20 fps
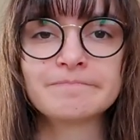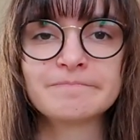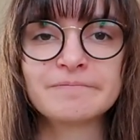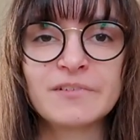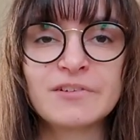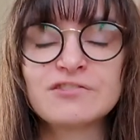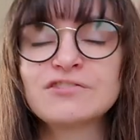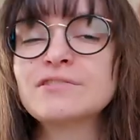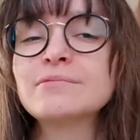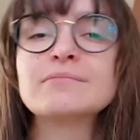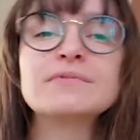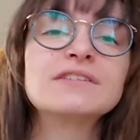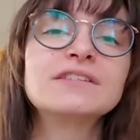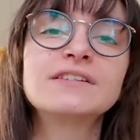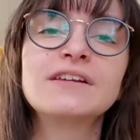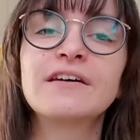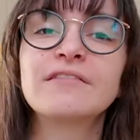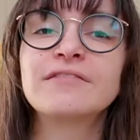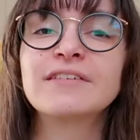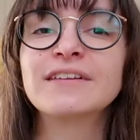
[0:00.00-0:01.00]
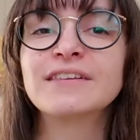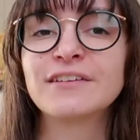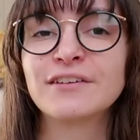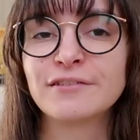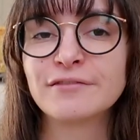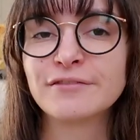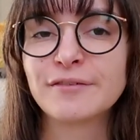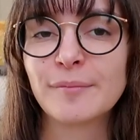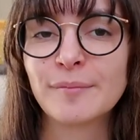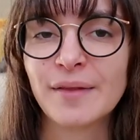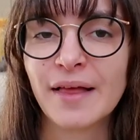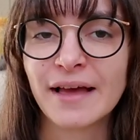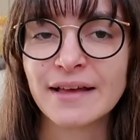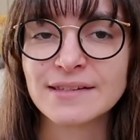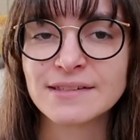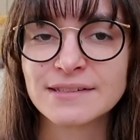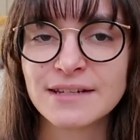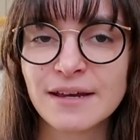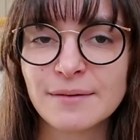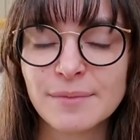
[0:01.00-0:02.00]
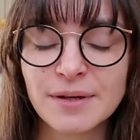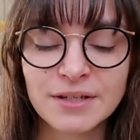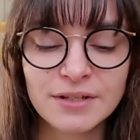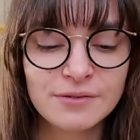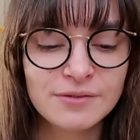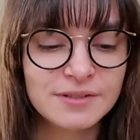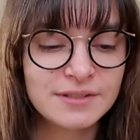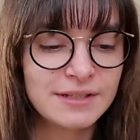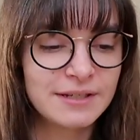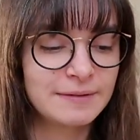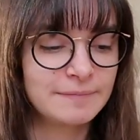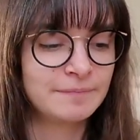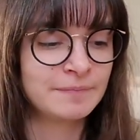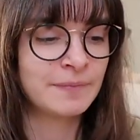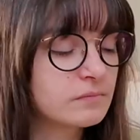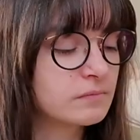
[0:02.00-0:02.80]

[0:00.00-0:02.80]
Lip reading: there's some stuff in there from last time I used it.